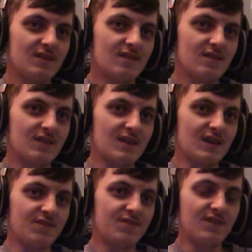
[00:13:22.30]
What the
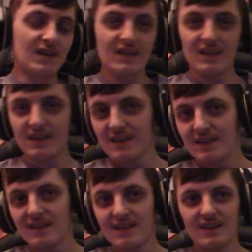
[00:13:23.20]
fuck?
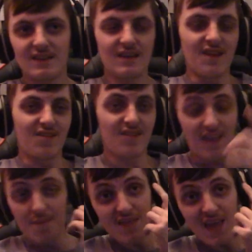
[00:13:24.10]
Did it
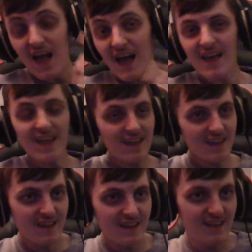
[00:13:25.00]
skim the eye?
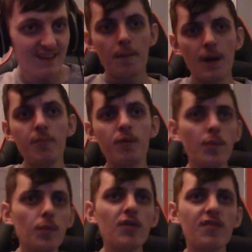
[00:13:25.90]
But I'd
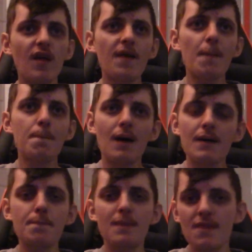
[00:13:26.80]
probably say that
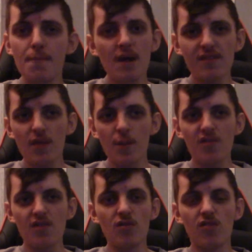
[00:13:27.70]
might be the best
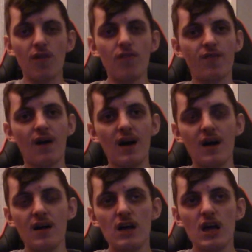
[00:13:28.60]
episode so
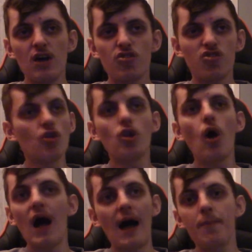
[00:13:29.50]
far. Just a lot
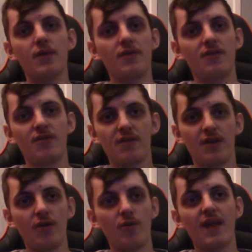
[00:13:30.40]
happened. You
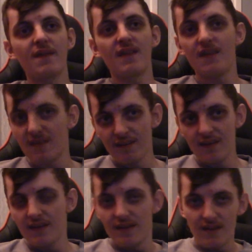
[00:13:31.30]
know, we had the
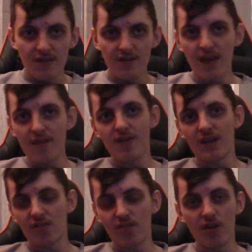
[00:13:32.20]
skate
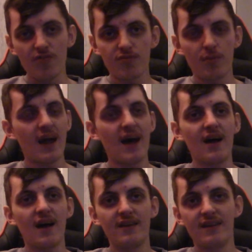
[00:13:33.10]
rink stuff. We
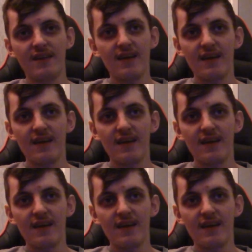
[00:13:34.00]
had